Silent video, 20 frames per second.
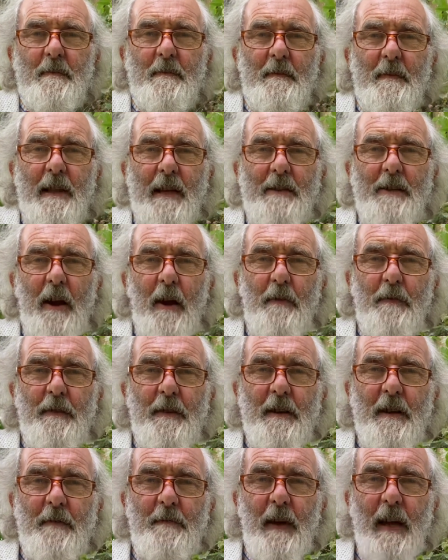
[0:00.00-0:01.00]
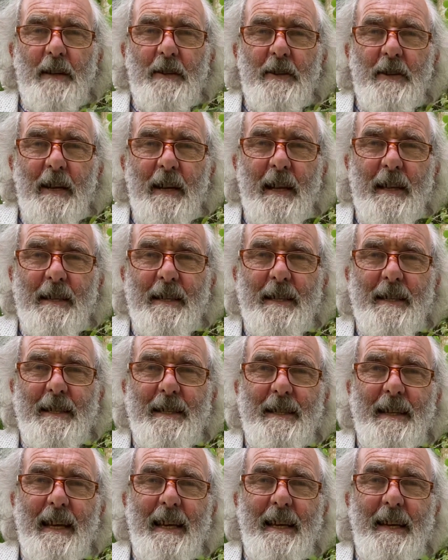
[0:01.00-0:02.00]
Let's go for an adventure. Let's
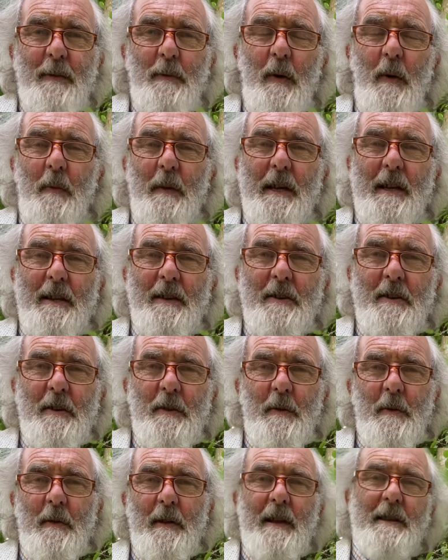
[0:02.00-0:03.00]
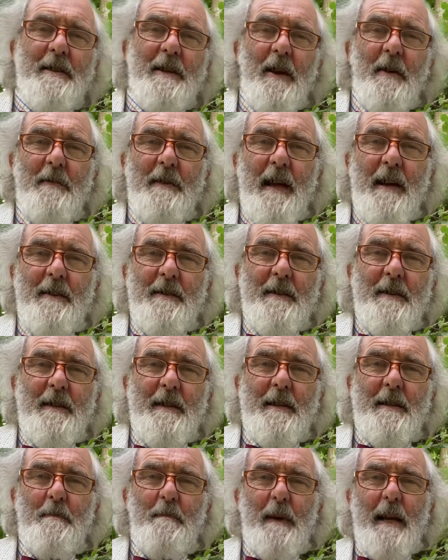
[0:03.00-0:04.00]
see what we can do. Let's go down to
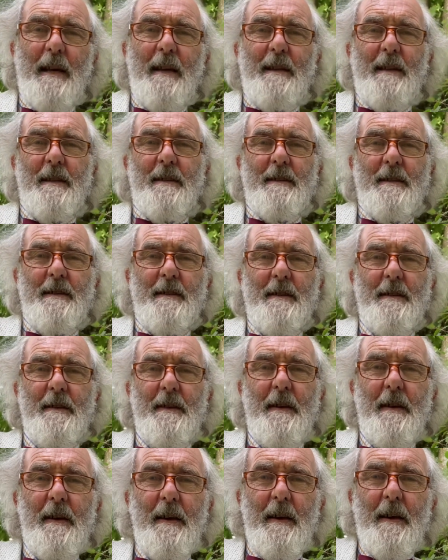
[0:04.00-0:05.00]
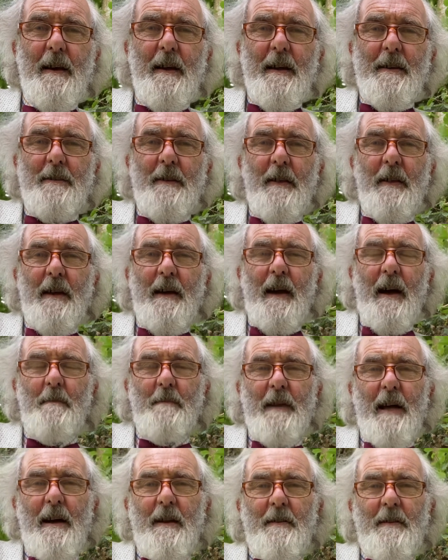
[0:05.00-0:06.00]
these planets. So they come
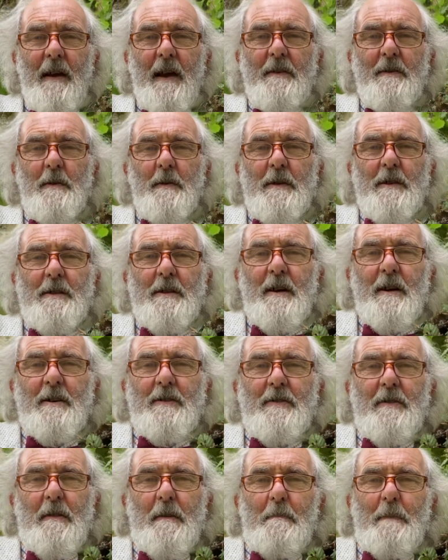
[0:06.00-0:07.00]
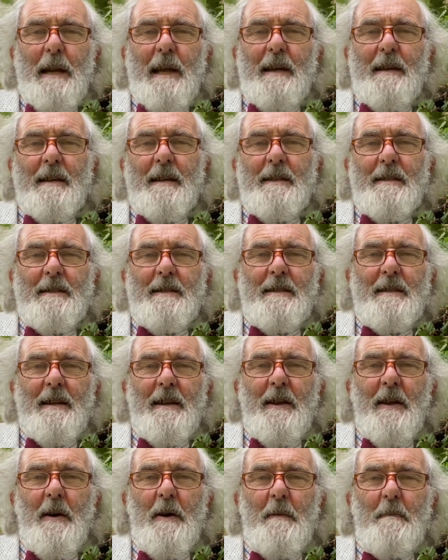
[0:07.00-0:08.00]
down, they do a search of the planets, and
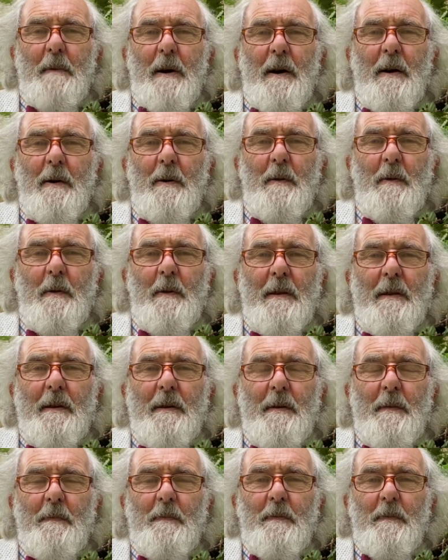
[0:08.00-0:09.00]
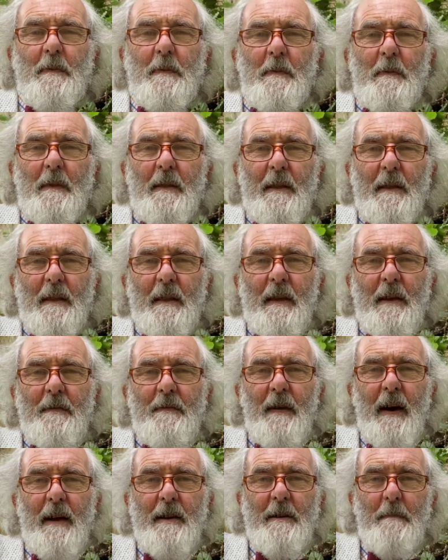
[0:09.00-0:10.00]
lo and behold, they
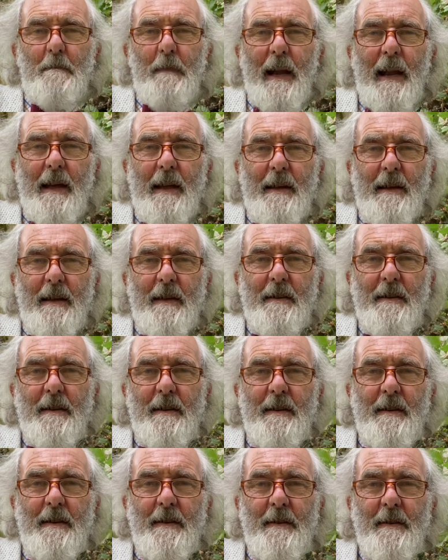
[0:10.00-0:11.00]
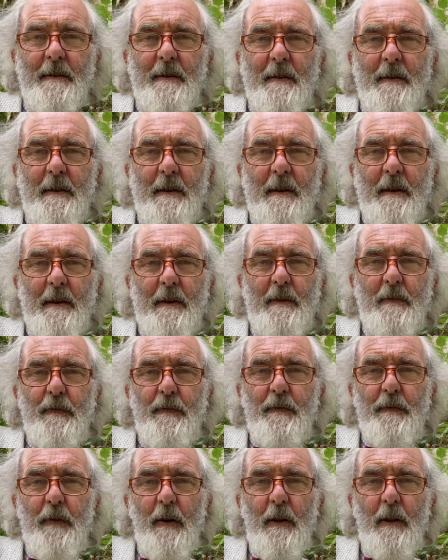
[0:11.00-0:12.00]
find a planet that's
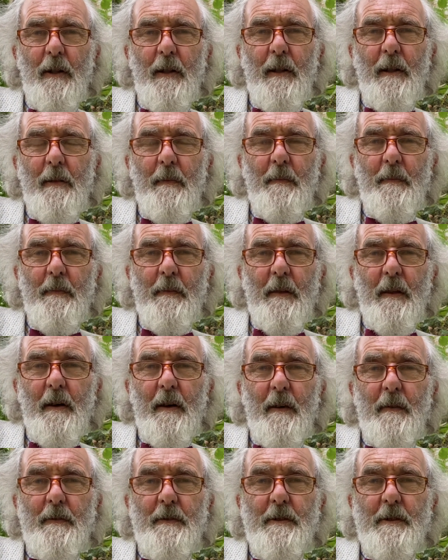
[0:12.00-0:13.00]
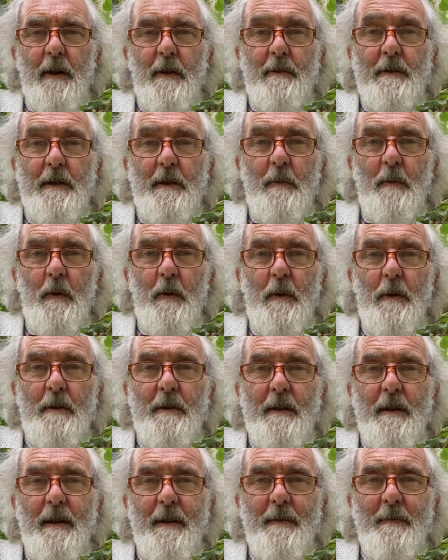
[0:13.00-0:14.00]
full of salty
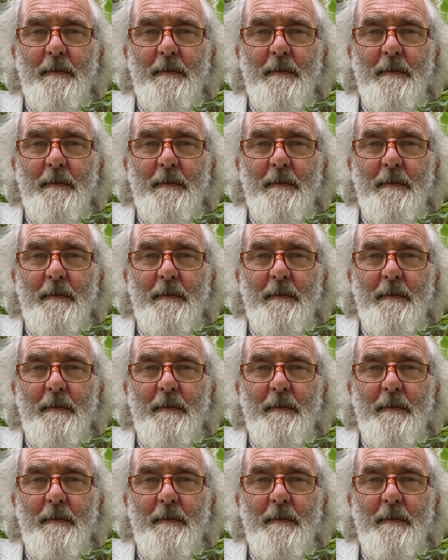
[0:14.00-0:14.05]
water